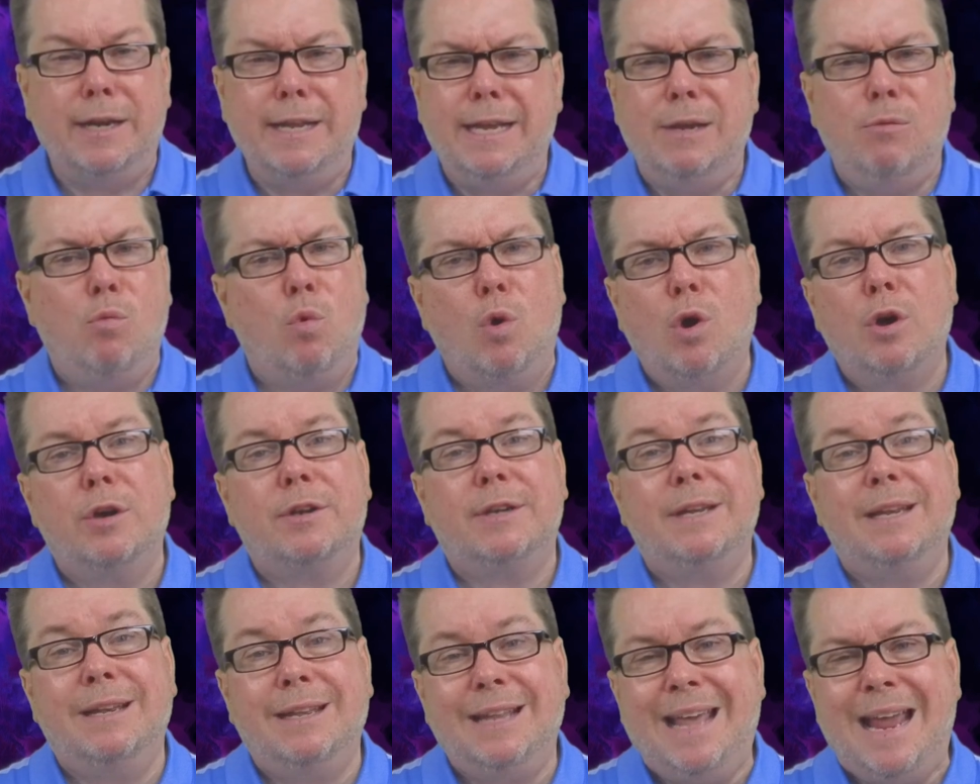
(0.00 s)
He worked
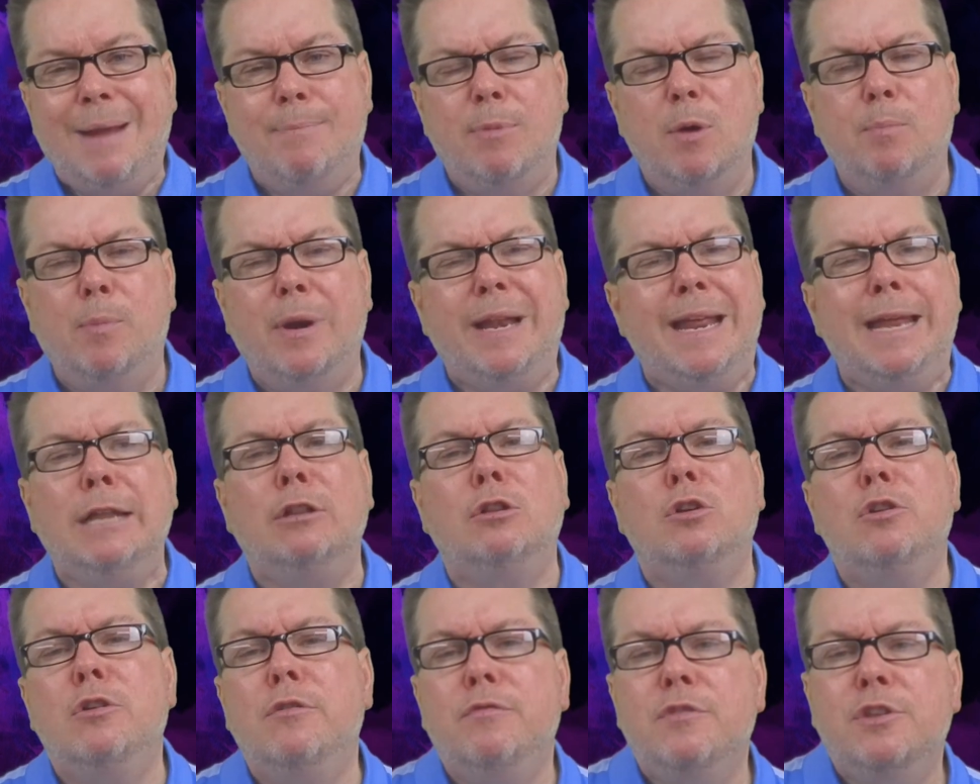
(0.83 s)
and labored, but he
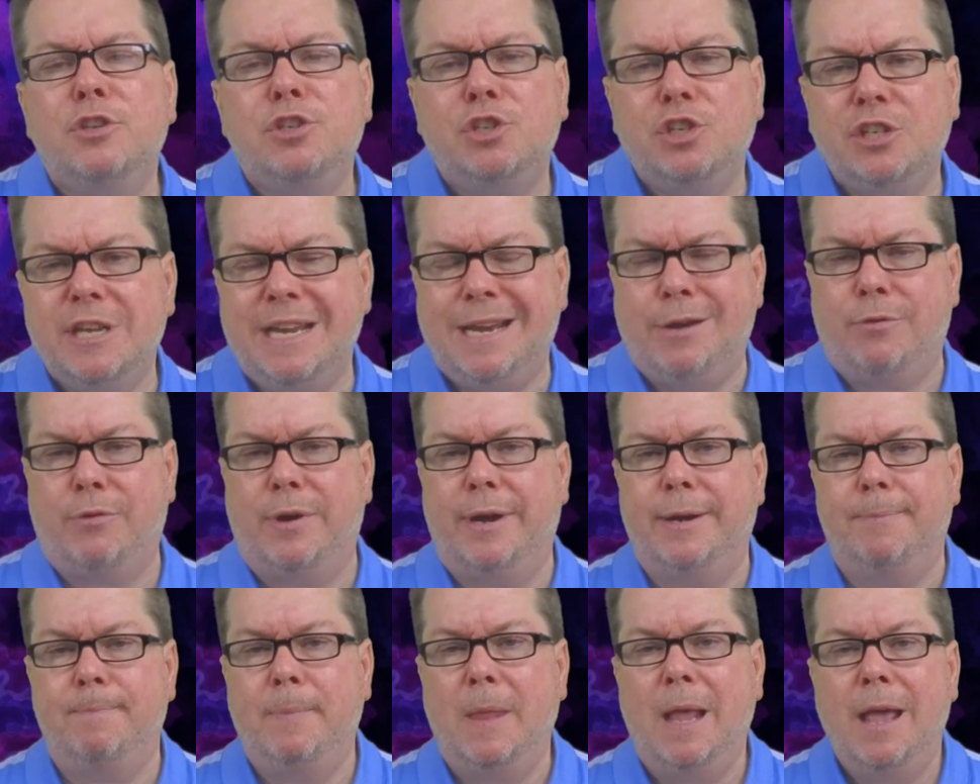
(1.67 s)
learned the secret
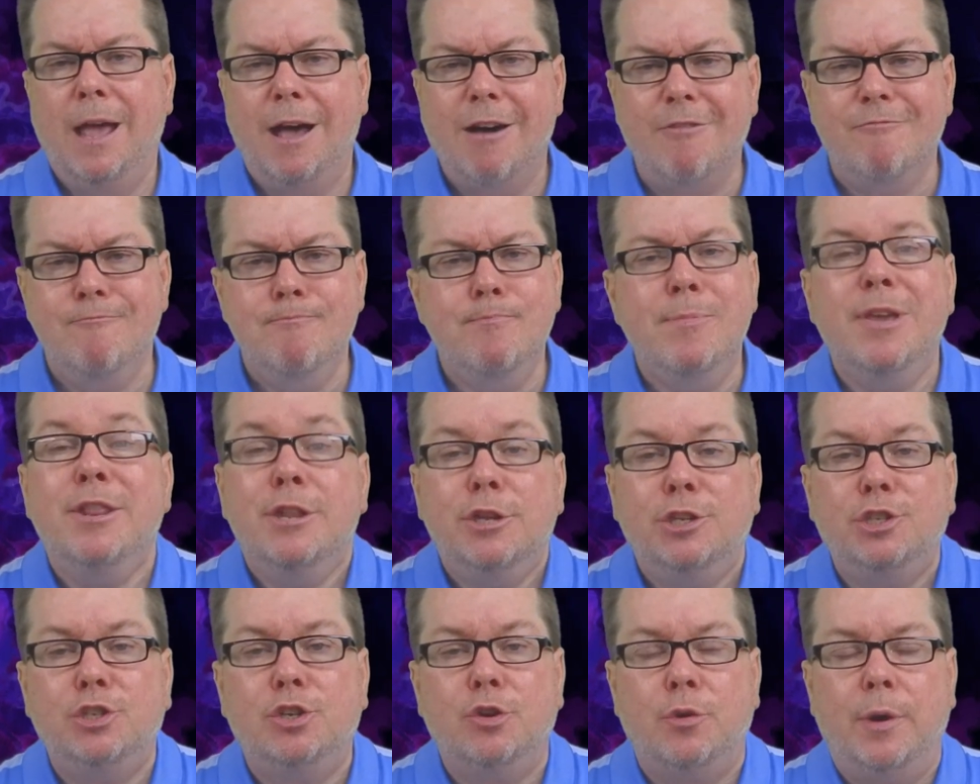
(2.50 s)
of
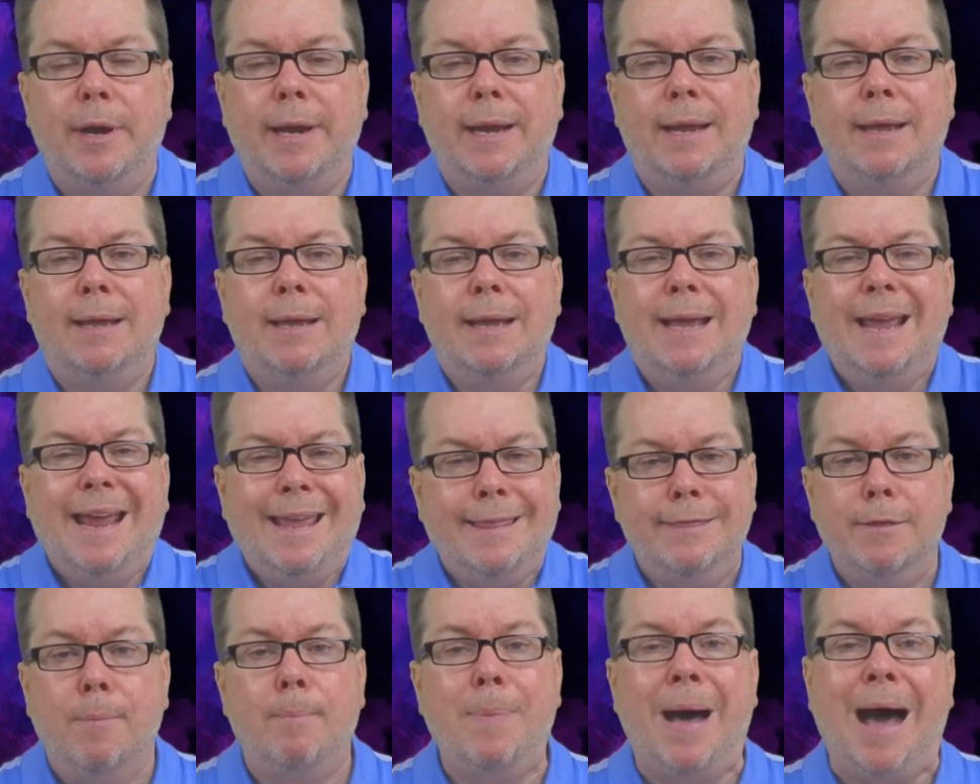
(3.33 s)
ministering
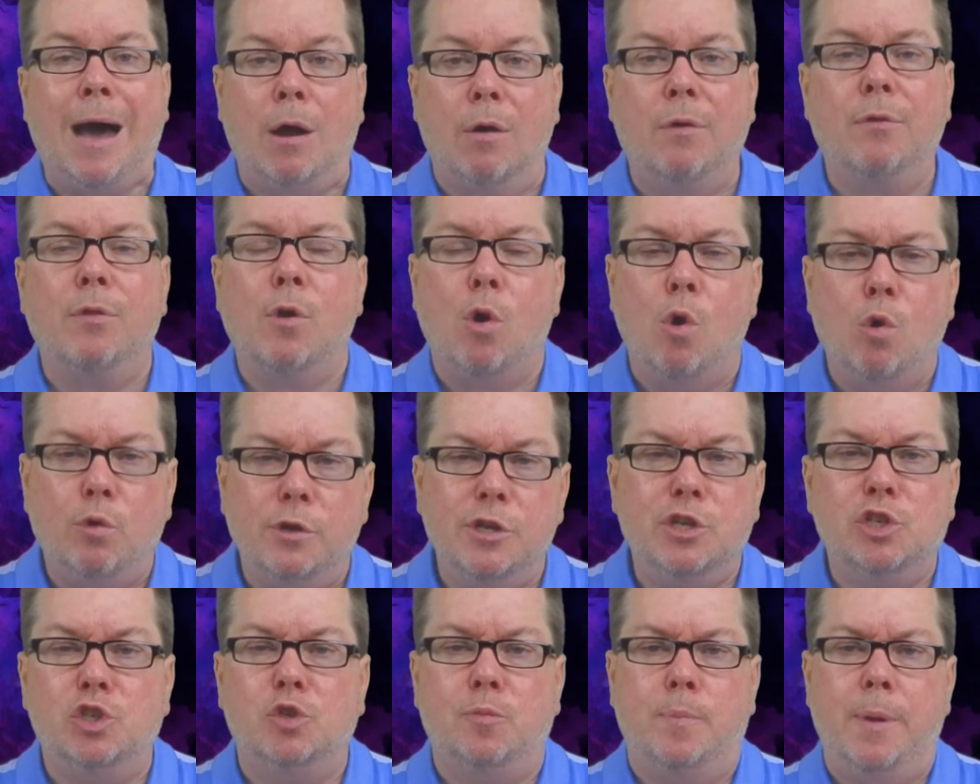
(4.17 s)
in the power of the Holy
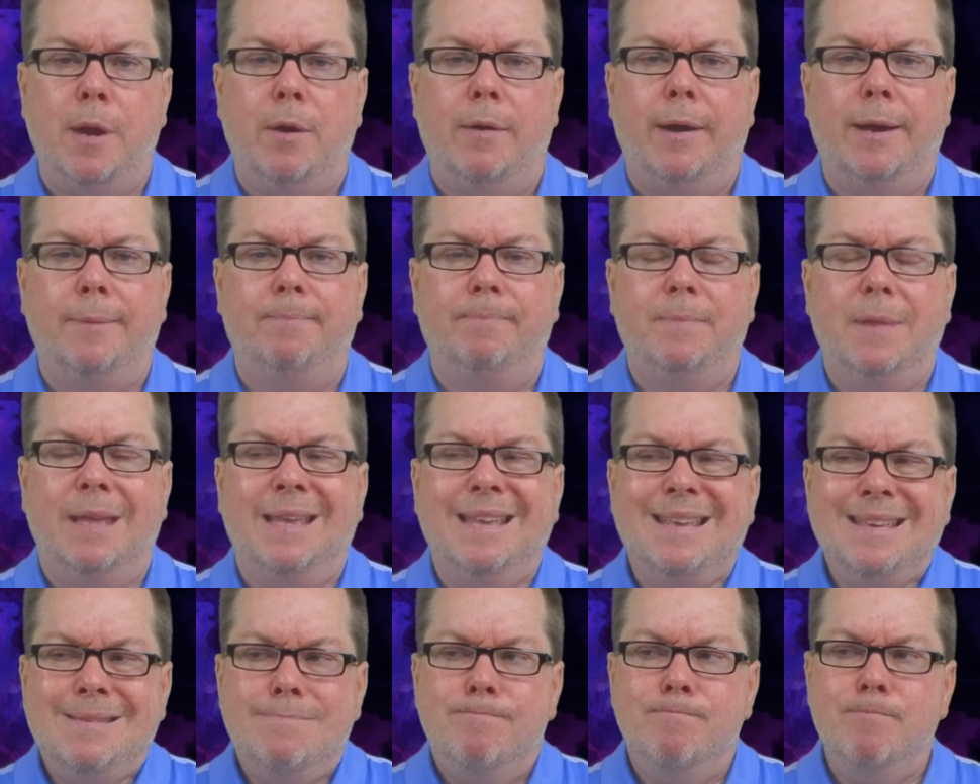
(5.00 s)
Spirit
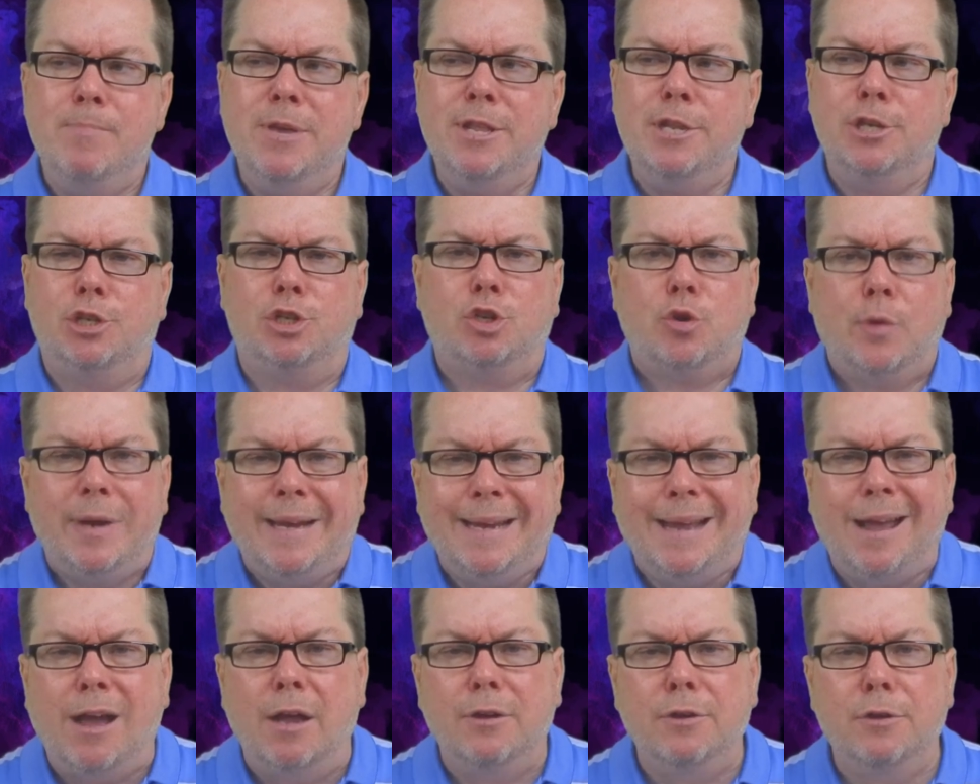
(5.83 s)
ministering
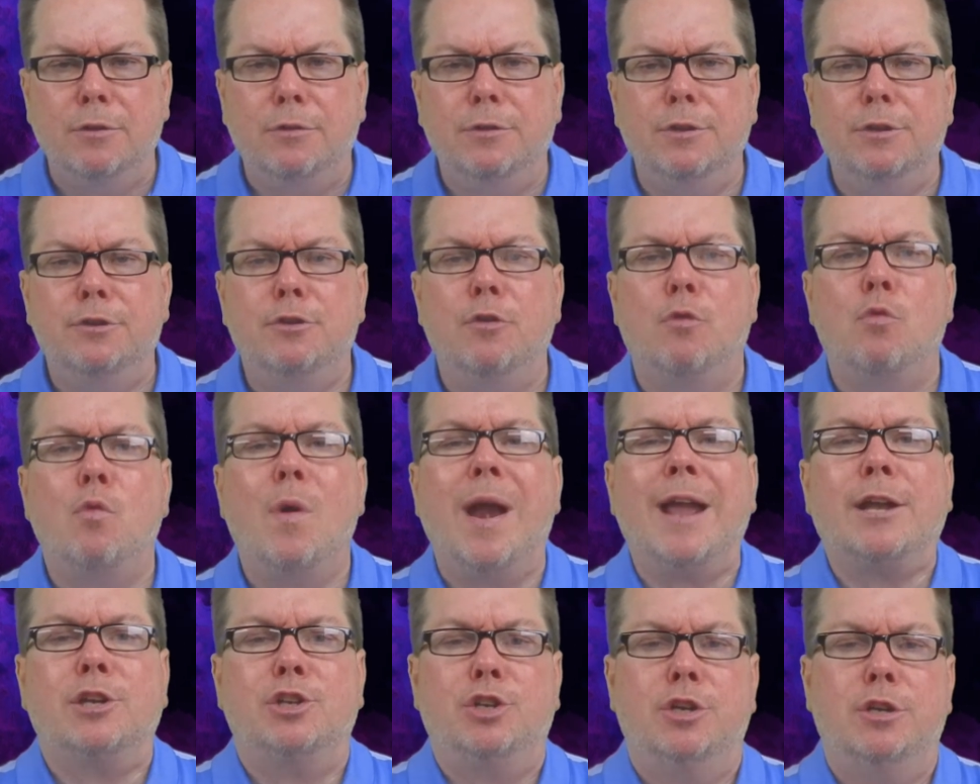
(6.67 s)
under the
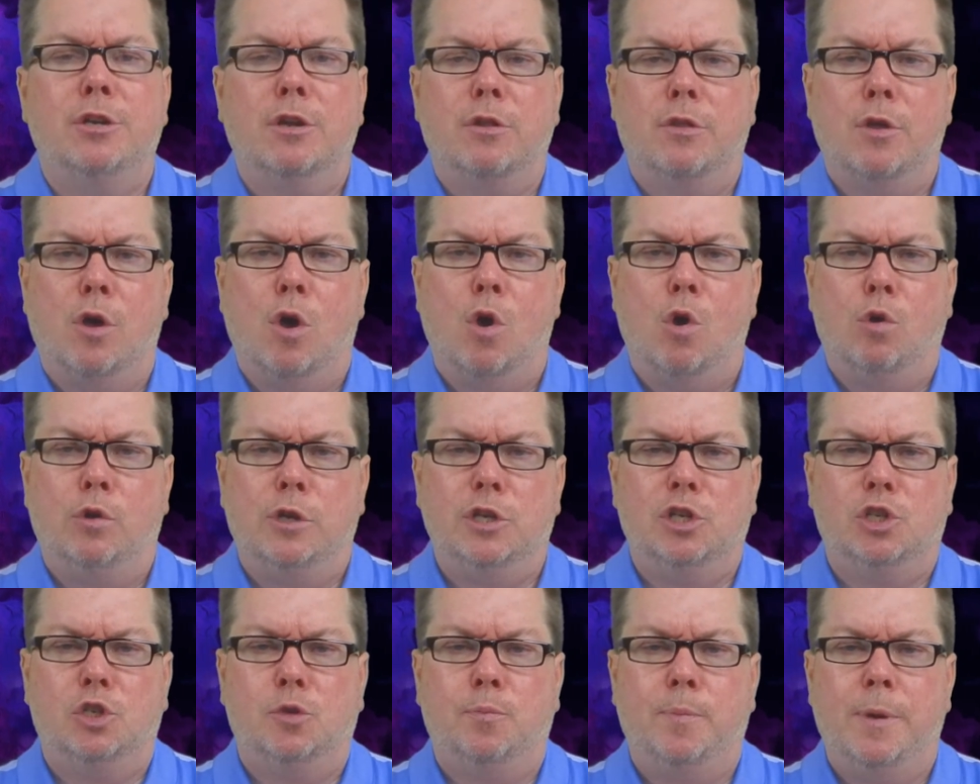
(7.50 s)
direction of the Holy
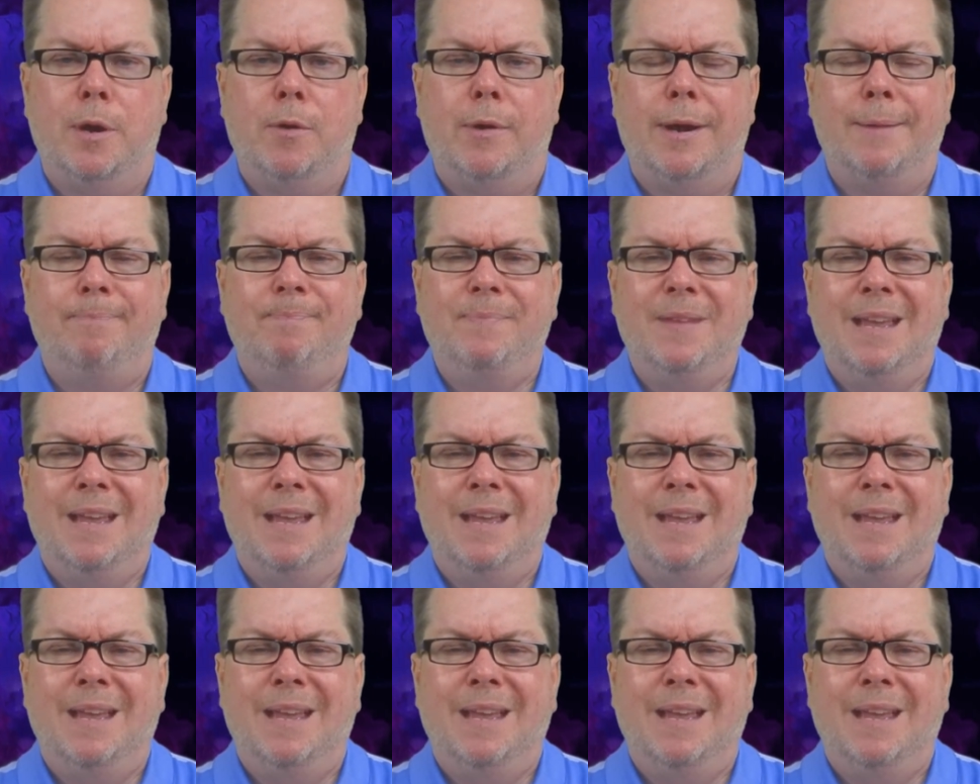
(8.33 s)
Spirit.